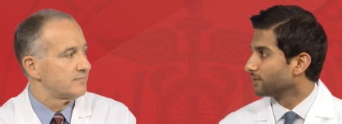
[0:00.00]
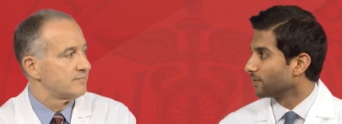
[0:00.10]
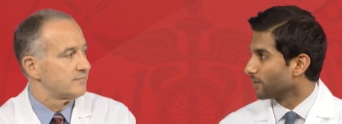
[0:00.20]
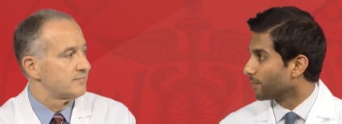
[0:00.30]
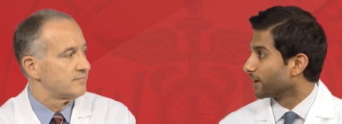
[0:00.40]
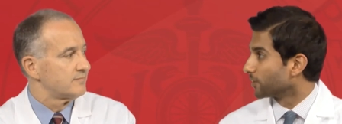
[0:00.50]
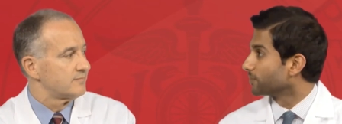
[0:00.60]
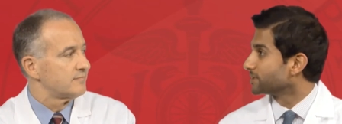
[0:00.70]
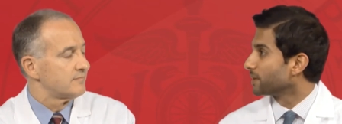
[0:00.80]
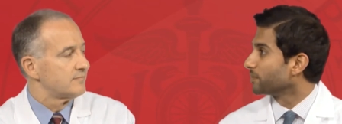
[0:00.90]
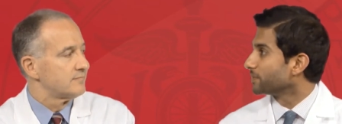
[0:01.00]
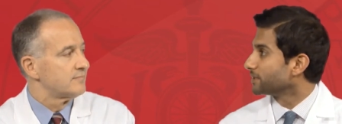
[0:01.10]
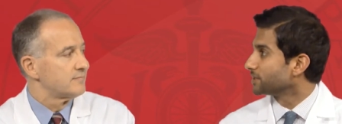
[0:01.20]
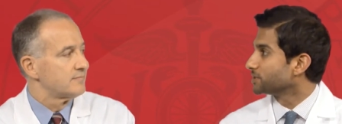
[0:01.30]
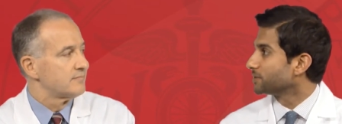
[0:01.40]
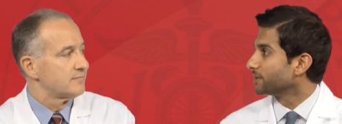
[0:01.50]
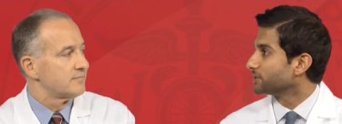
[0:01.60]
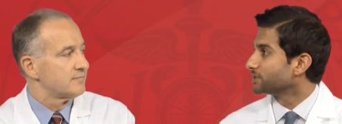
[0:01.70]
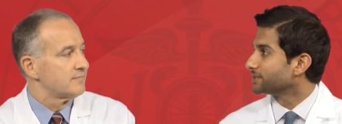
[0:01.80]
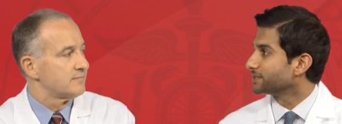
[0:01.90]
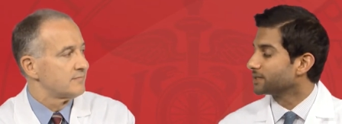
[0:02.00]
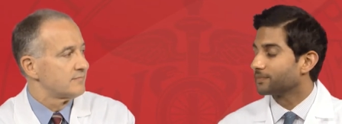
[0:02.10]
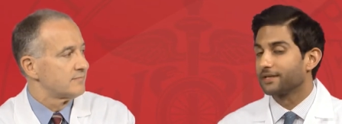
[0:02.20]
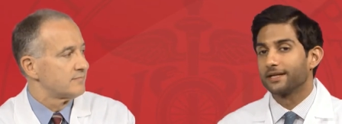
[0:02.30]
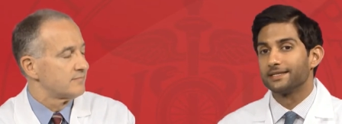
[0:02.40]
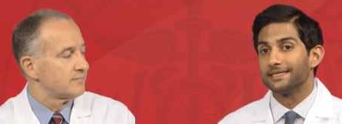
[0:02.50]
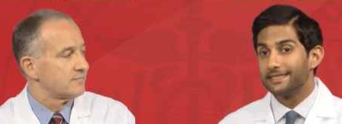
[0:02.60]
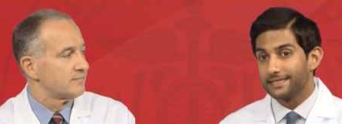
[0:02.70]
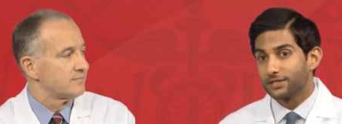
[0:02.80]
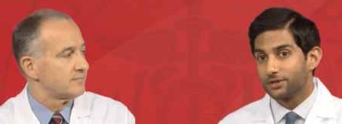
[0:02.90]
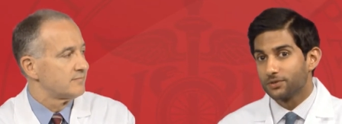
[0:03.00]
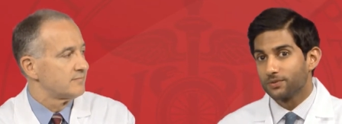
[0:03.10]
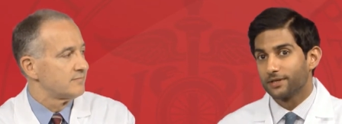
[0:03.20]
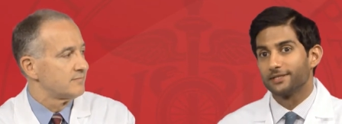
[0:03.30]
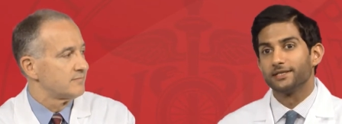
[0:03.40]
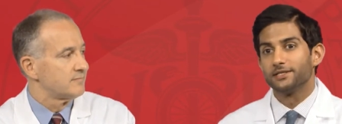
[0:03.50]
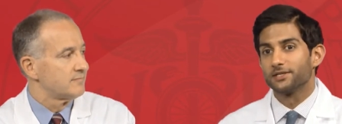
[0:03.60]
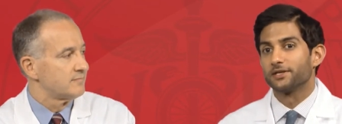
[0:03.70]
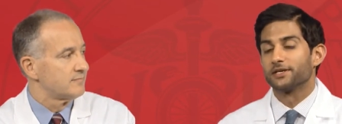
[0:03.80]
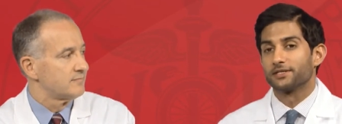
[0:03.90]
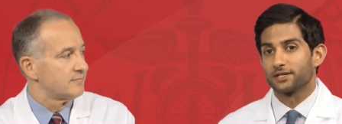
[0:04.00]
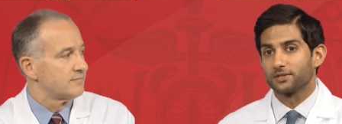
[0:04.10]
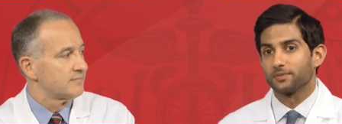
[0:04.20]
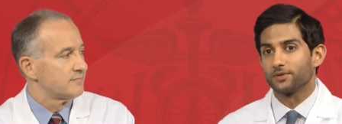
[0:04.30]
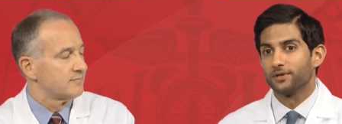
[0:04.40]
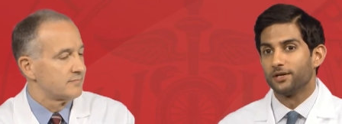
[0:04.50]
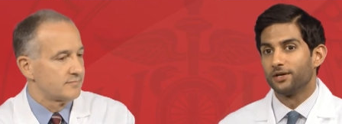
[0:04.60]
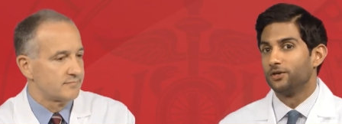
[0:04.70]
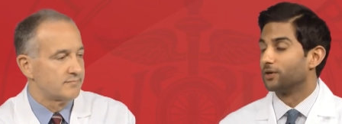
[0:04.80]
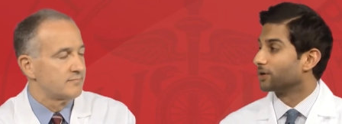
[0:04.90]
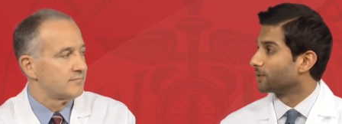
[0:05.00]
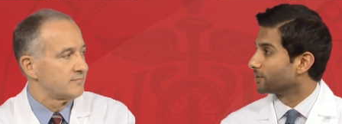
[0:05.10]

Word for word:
Speaker 1: omega-3 supplementation to patients. It's something that's easy to do. It's easily accessible. You can go to the